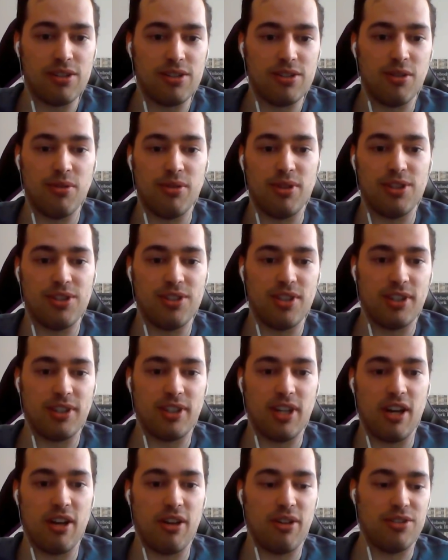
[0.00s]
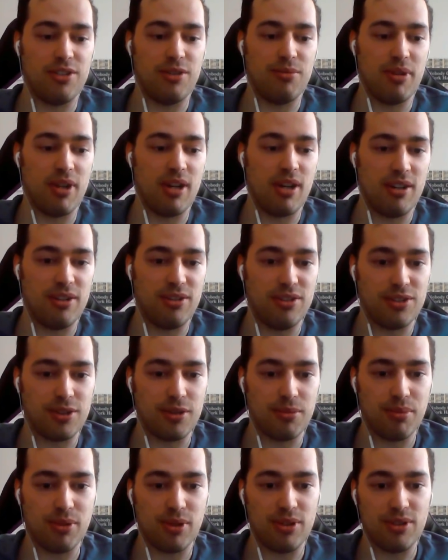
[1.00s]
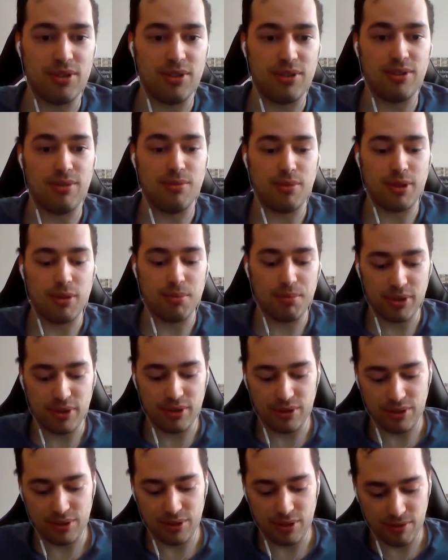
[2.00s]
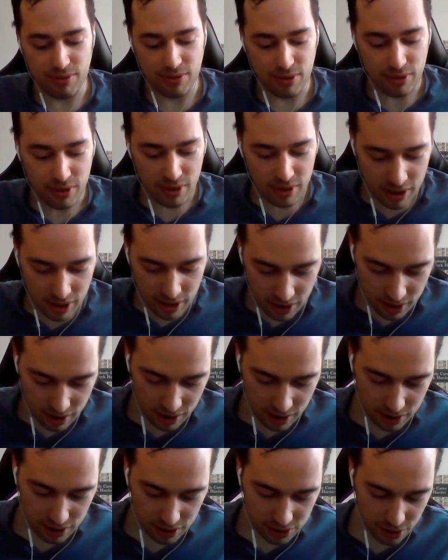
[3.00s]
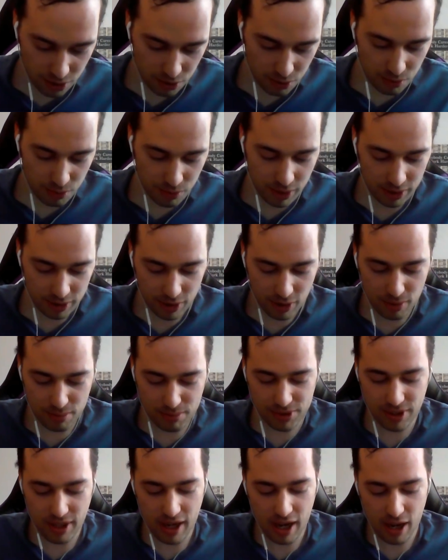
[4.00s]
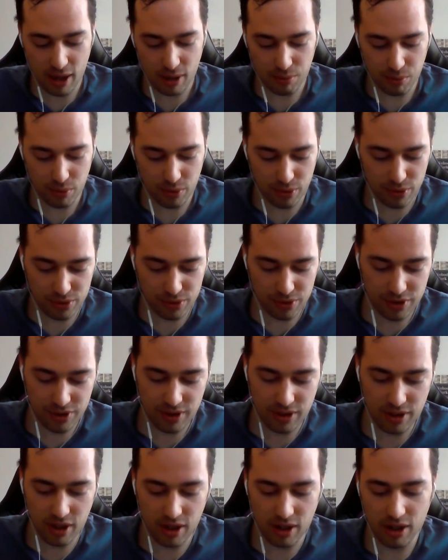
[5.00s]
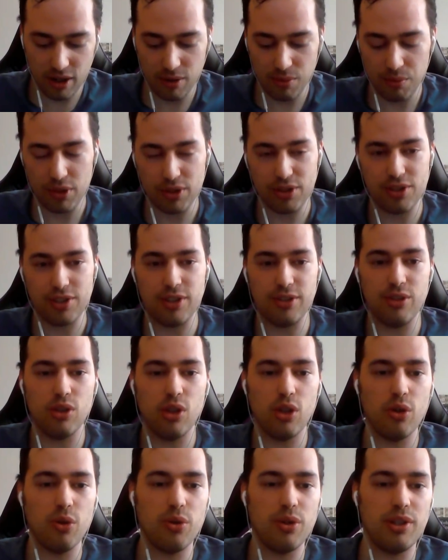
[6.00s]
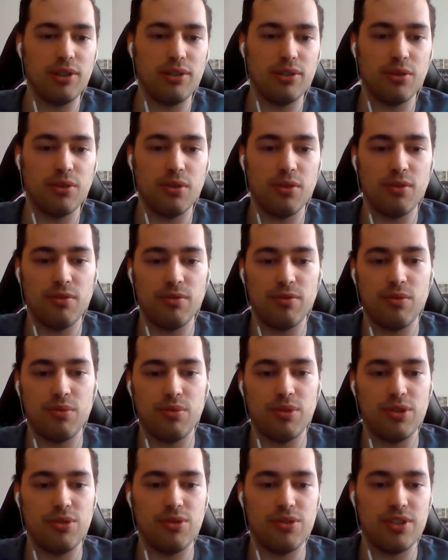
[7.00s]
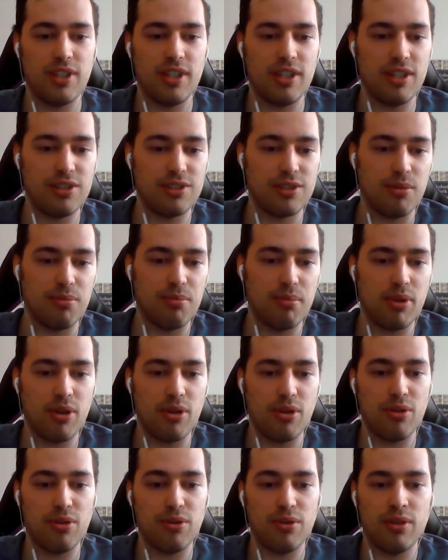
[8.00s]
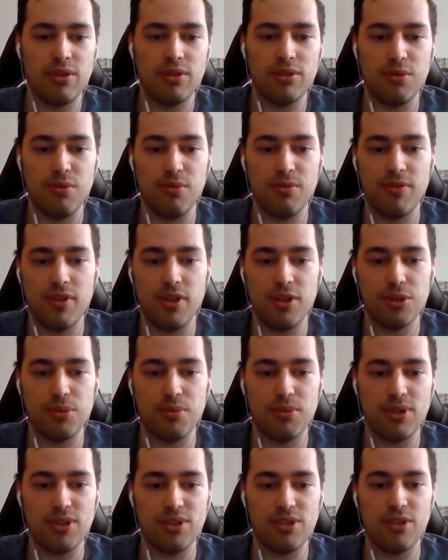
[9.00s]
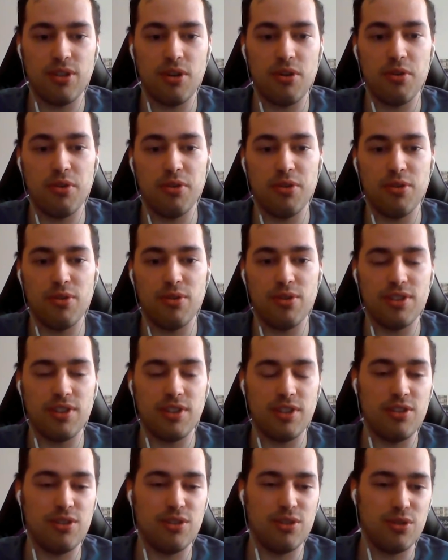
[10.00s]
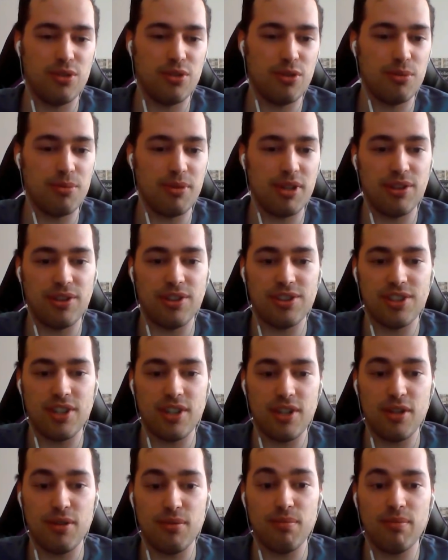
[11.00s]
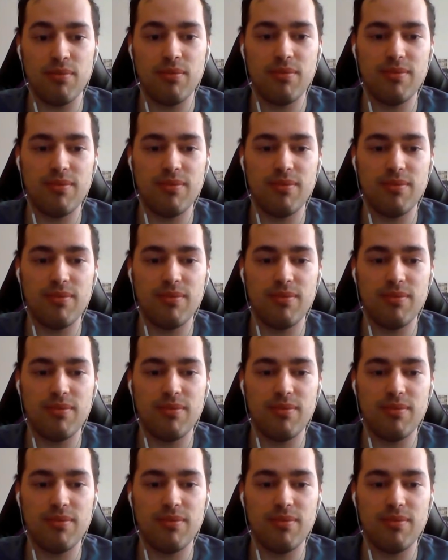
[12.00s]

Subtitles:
So the psychology behind it's completely different. So when it comes to AdWords, what's the learning curve, would you say, as compared to Facebook? Is it harder? Is it easier? About the same?